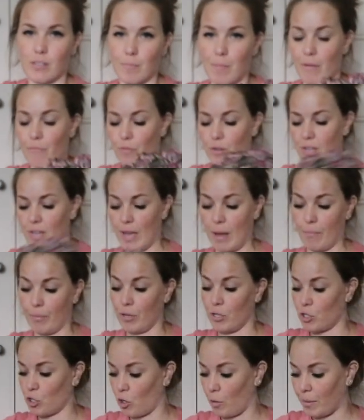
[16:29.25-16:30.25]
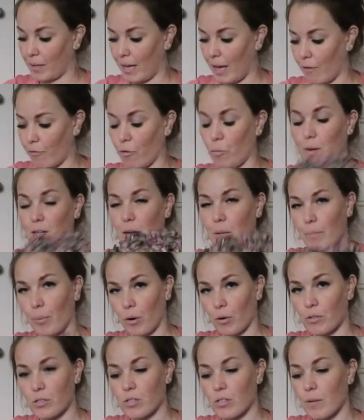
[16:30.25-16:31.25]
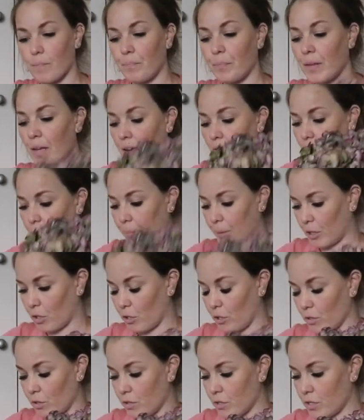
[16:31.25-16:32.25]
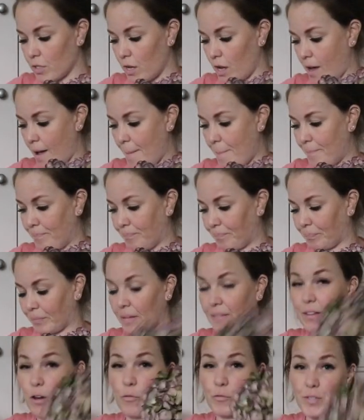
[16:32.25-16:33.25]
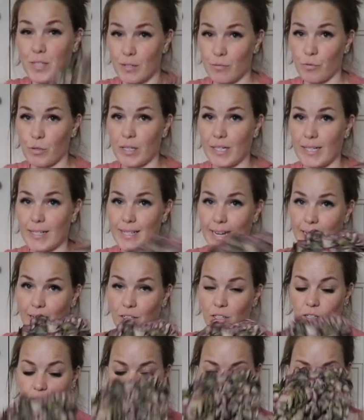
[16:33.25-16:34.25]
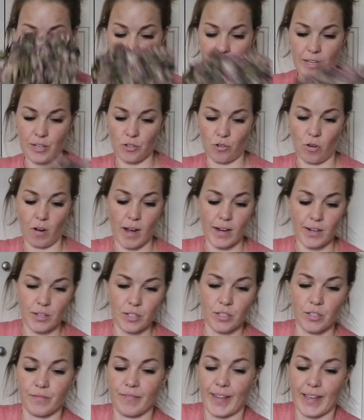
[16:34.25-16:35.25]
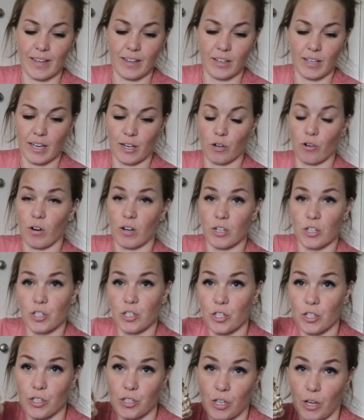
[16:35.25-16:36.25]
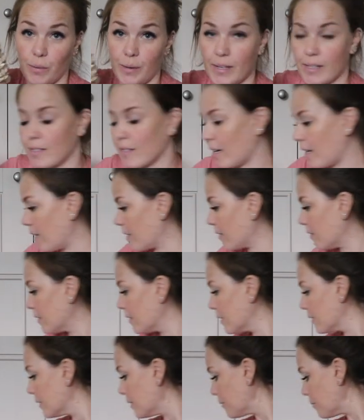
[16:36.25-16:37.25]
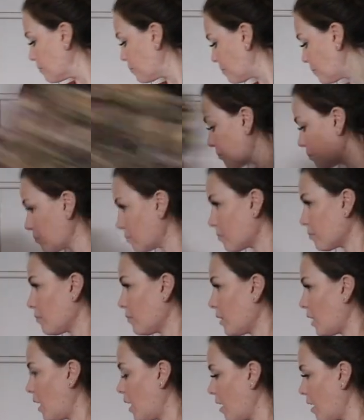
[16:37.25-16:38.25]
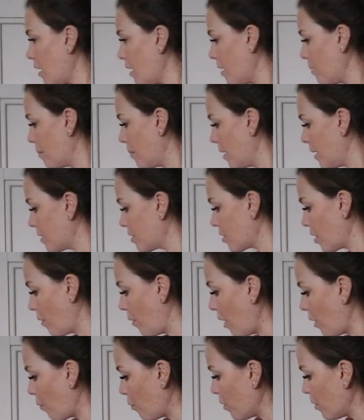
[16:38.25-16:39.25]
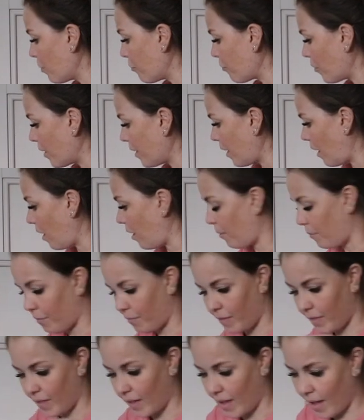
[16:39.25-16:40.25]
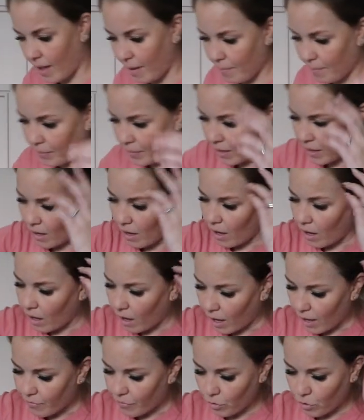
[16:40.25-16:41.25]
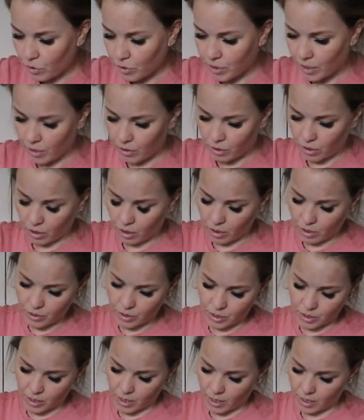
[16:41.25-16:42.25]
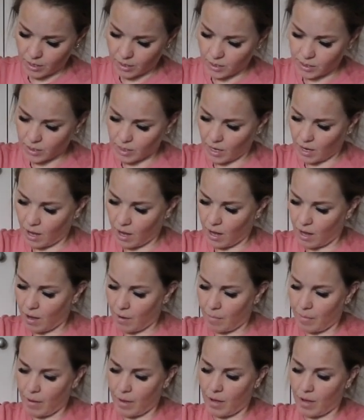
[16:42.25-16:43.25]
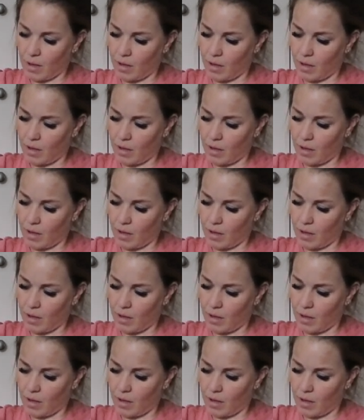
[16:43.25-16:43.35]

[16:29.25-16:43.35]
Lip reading: them every year, but you just gotta be careful when you box them, because they're obviously really delicate because they're dry. Just, they can get crushed so easily. So I will find a home for them. I've also got some